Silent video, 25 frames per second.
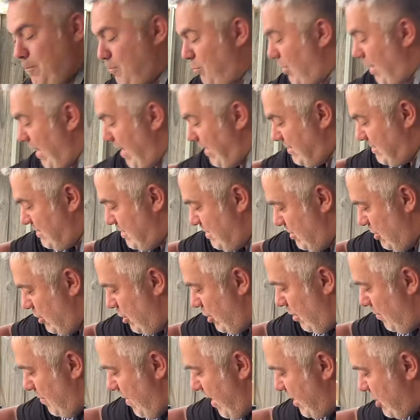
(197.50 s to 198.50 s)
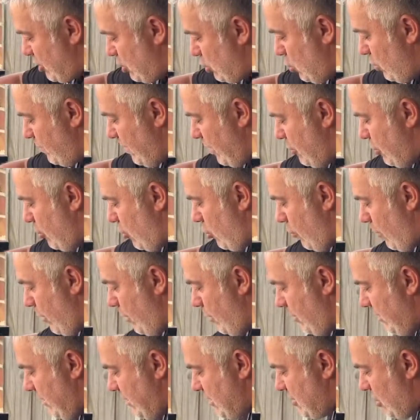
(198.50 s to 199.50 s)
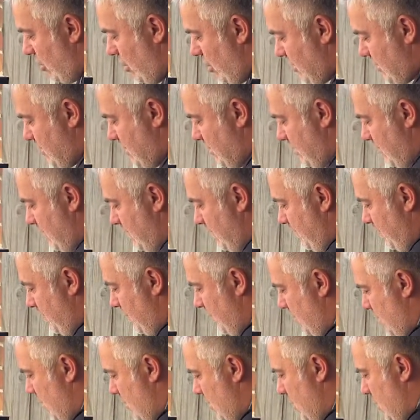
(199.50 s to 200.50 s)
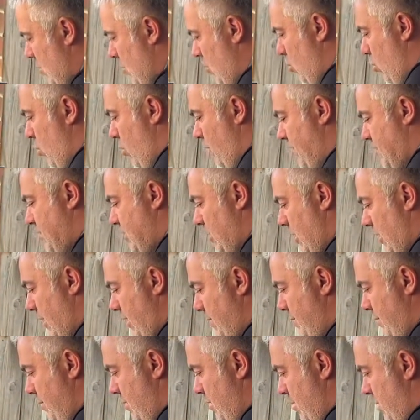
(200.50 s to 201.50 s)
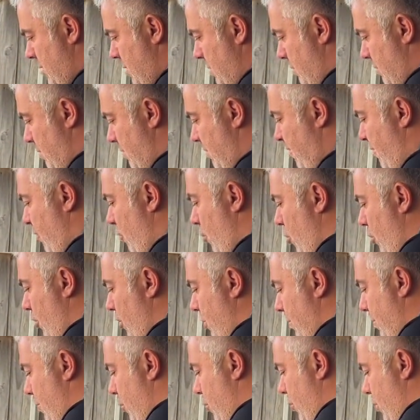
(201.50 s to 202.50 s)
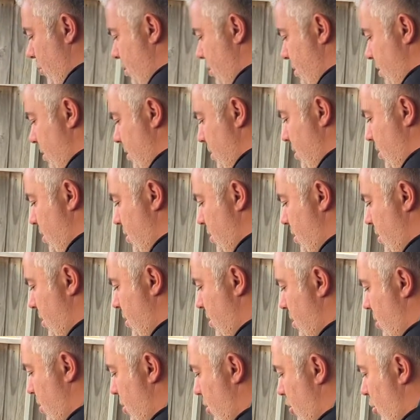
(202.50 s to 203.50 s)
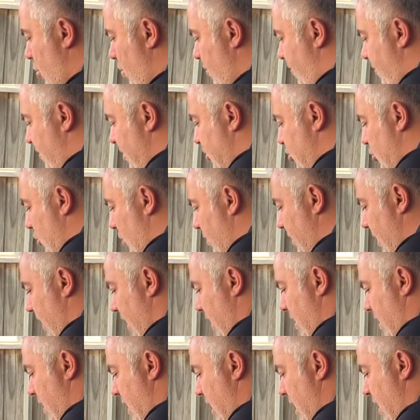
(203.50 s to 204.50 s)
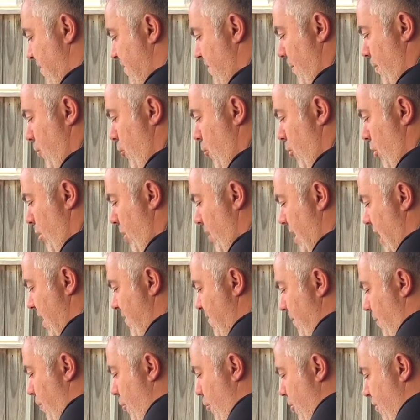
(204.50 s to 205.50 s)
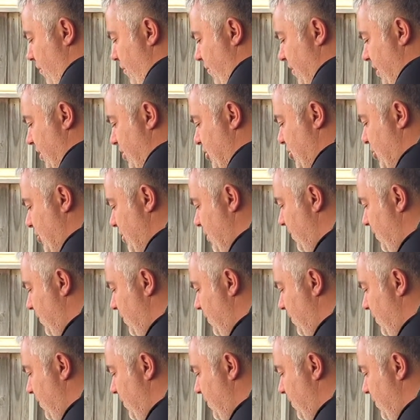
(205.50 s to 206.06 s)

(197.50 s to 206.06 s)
plate. You've got to make sure that your grill is hot all the time before you put your fish on there. Never put, on, never put your fish